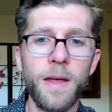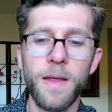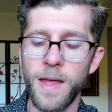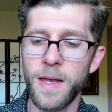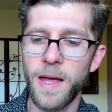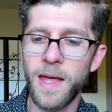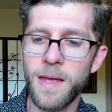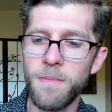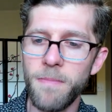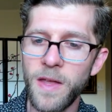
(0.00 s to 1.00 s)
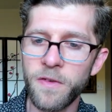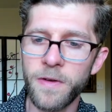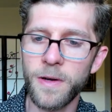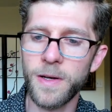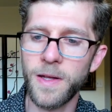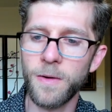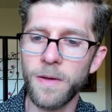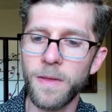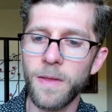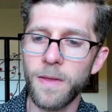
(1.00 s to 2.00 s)
And I may share it here
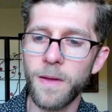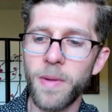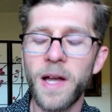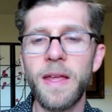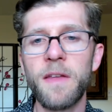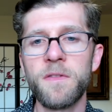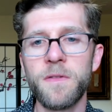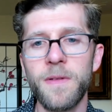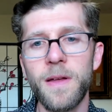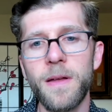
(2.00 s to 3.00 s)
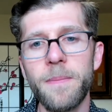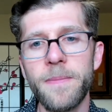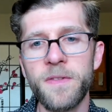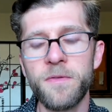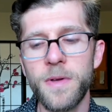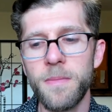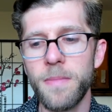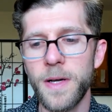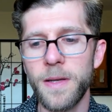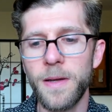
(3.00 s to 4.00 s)
on the podcast stream,
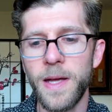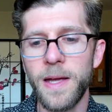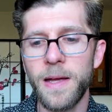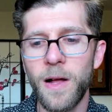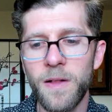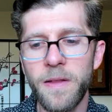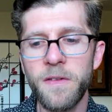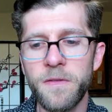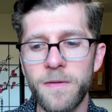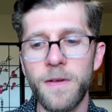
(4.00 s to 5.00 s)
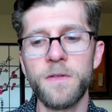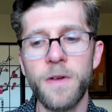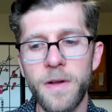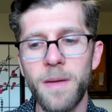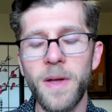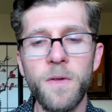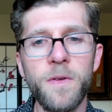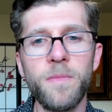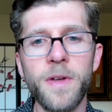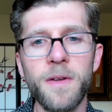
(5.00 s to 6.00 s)
but I'll at least share it on my
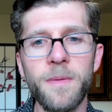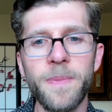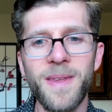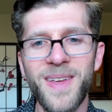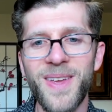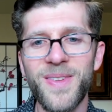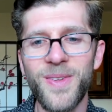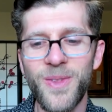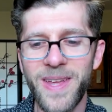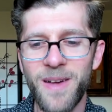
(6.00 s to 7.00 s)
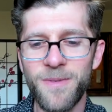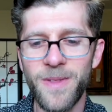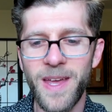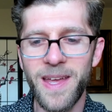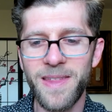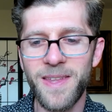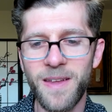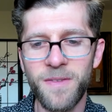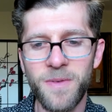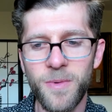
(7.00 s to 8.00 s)
YouTube channel. So look out for that in the
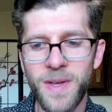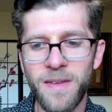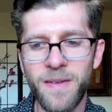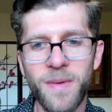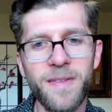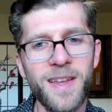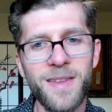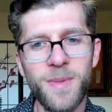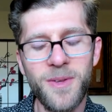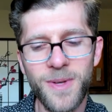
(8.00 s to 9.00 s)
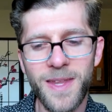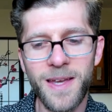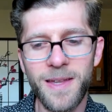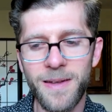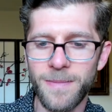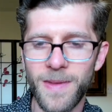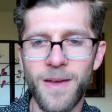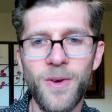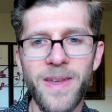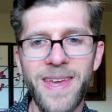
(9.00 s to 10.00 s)
next few weeks. I'm excited to be doing that.
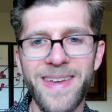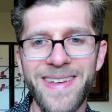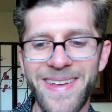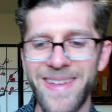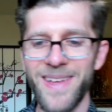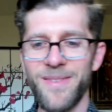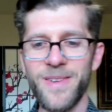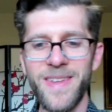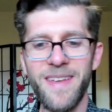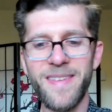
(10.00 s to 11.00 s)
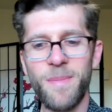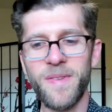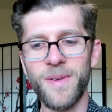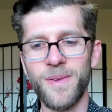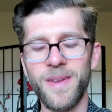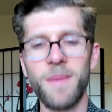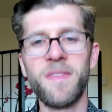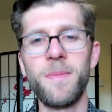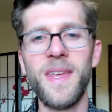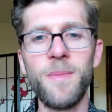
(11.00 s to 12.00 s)
Okay, for today's episode, I'm
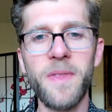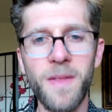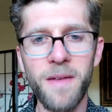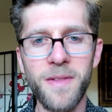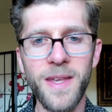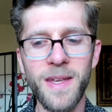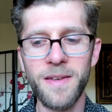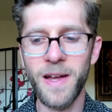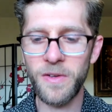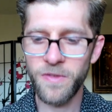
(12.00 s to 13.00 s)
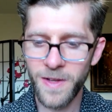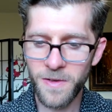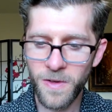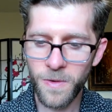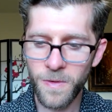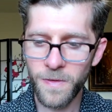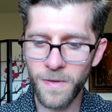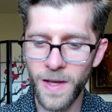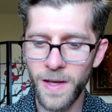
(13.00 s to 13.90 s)
speaking with the lovely Dr. Shannon Hughes,